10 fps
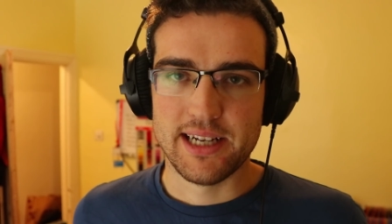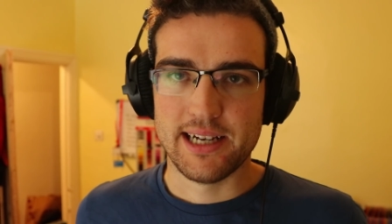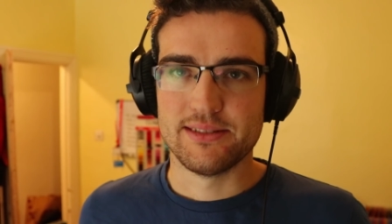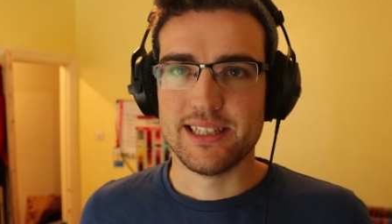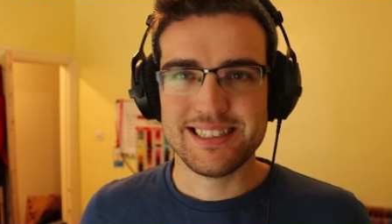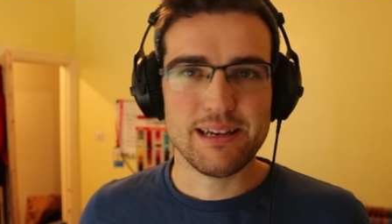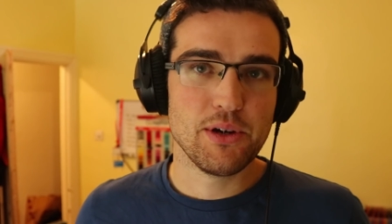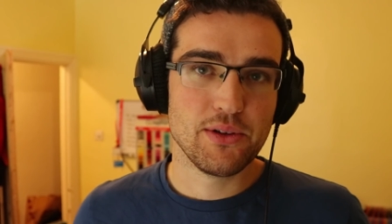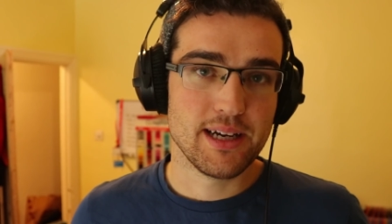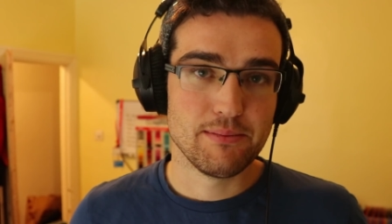Now, the
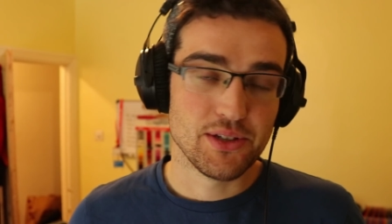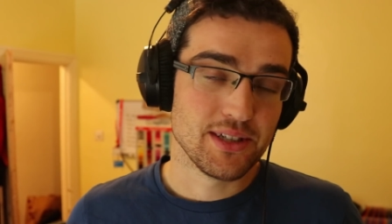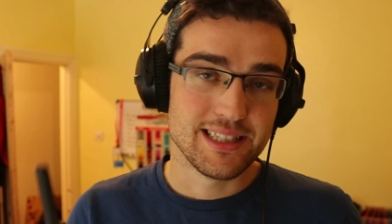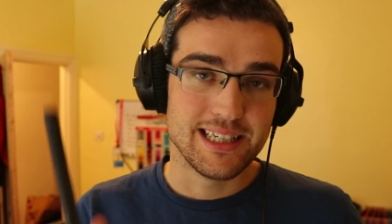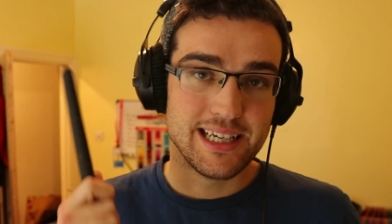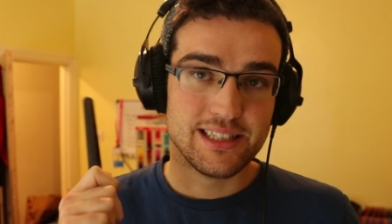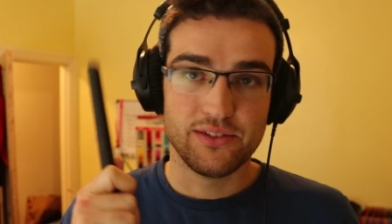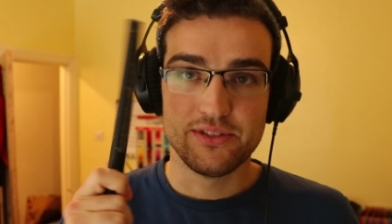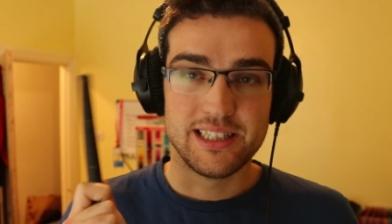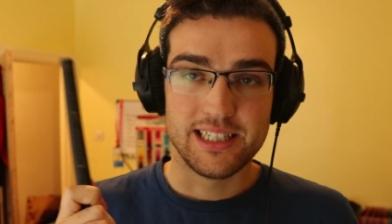demo that I'm doing today is
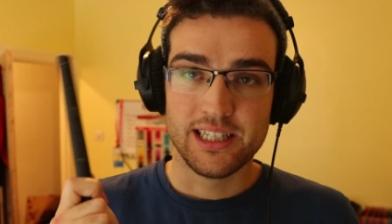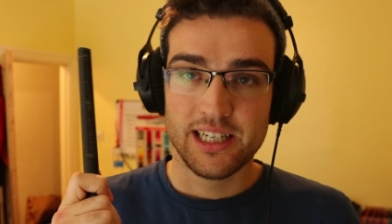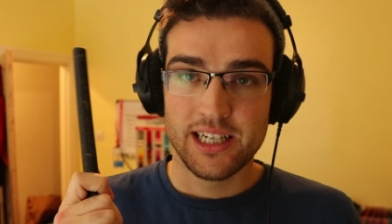obviously